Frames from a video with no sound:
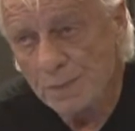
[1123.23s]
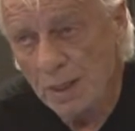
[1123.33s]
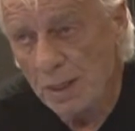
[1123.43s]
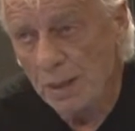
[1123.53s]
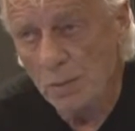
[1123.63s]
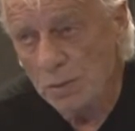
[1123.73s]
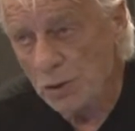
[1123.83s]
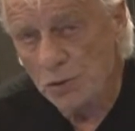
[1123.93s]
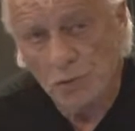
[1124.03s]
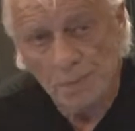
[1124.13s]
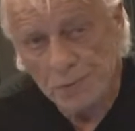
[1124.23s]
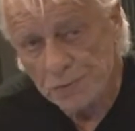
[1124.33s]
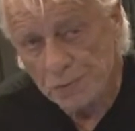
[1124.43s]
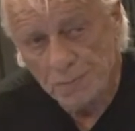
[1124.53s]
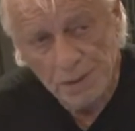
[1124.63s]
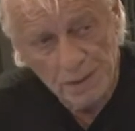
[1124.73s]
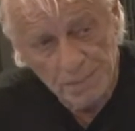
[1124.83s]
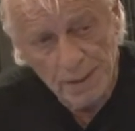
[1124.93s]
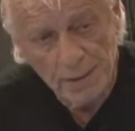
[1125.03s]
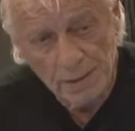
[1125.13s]
hit with the trumpets in a big
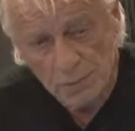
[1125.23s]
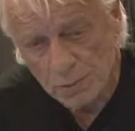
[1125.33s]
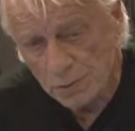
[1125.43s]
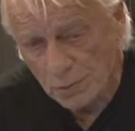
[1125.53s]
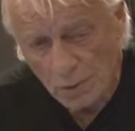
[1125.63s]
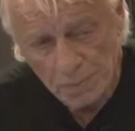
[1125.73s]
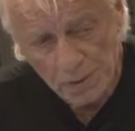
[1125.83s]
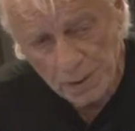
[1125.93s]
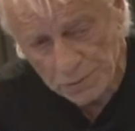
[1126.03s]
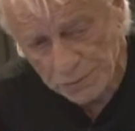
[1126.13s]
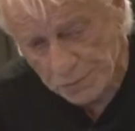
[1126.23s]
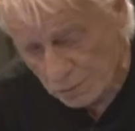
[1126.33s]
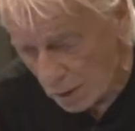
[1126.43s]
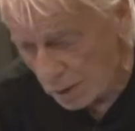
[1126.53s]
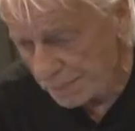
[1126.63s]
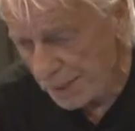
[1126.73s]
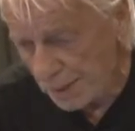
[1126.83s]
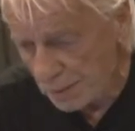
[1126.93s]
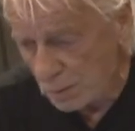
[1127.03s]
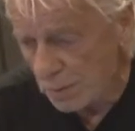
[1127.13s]
band or guitar players in a rock
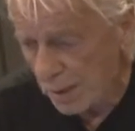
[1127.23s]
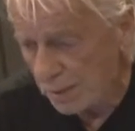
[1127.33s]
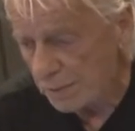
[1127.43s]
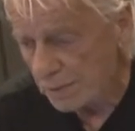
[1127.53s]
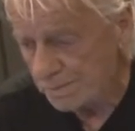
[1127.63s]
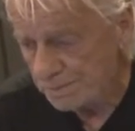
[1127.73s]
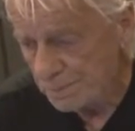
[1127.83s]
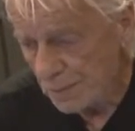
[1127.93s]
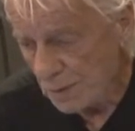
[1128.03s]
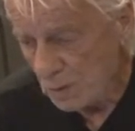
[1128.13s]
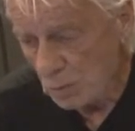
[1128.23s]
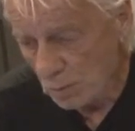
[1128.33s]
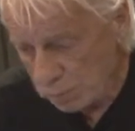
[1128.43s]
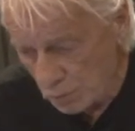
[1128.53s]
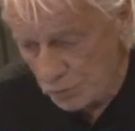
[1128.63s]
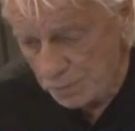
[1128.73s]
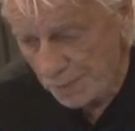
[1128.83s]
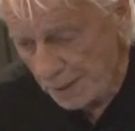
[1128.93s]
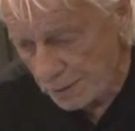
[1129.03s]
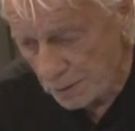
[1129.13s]
band or whatever, or a blues
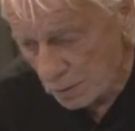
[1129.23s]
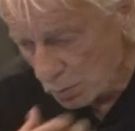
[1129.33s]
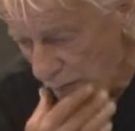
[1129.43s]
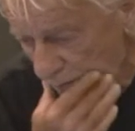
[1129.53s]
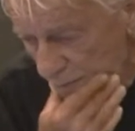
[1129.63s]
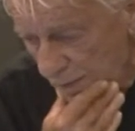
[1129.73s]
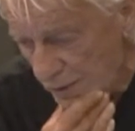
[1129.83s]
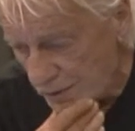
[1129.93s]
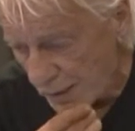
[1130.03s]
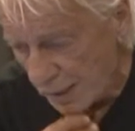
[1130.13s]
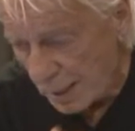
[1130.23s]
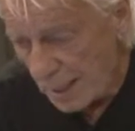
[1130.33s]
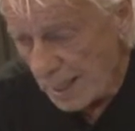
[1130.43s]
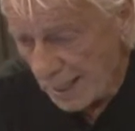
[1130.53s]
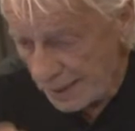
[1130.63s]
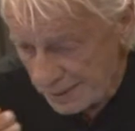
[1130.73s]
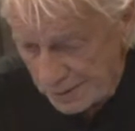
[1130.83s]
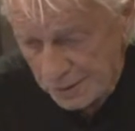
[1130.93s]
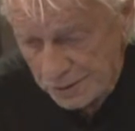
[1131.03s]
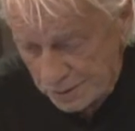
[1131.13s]
band or whatever you might say. It's
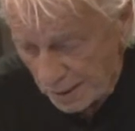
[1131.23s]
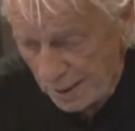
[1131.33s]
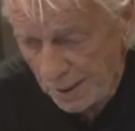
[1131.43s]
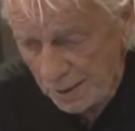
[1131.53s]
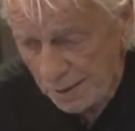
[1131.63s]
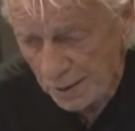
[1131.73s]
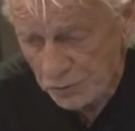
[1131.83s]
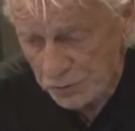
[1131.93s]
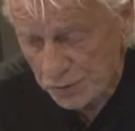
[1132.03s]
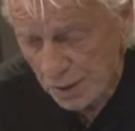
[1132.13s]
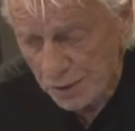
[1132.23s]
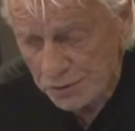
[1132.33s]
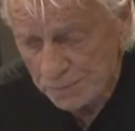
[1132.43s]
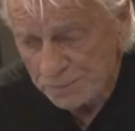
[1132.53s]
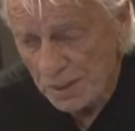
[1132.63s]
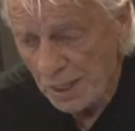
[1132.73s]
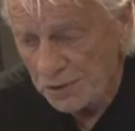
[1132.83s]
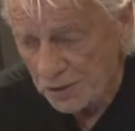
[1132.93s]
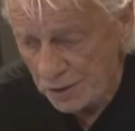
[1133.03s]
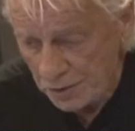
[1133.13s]
just a hand exercise. It's
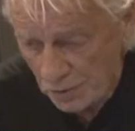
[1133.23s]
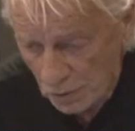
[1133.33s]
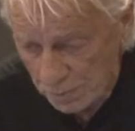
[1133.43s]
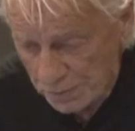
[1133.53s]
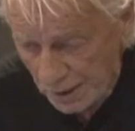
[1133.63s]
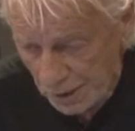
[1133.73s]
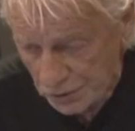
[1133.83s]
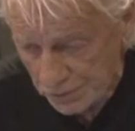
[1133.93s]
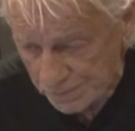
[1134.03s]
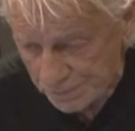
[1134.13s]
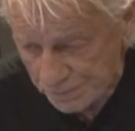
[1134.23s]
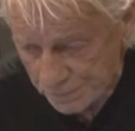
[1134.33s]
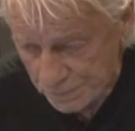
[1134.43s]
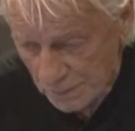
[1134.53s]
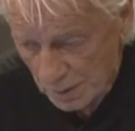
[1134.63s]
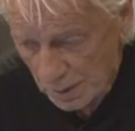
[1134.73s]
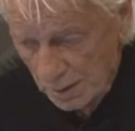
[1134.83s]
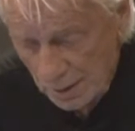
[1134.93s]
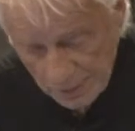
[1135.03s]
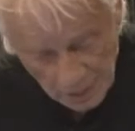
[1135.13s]
an interpretation.
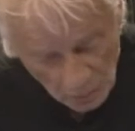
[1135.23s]
And that